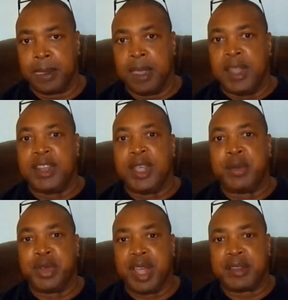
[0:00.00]
They would
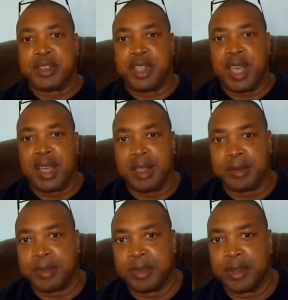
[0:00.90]
have to have
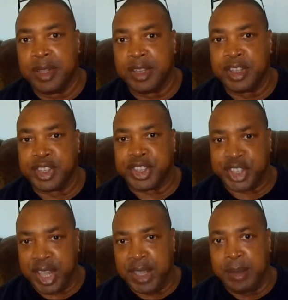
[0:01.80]
the
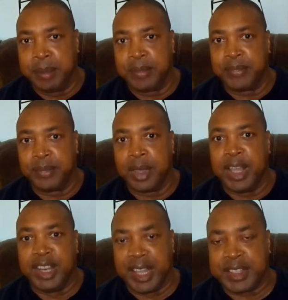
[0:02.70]
same
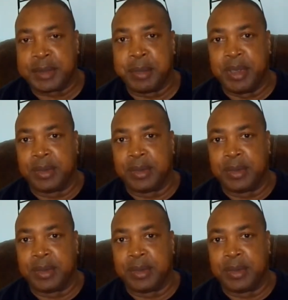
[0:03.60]
anatomy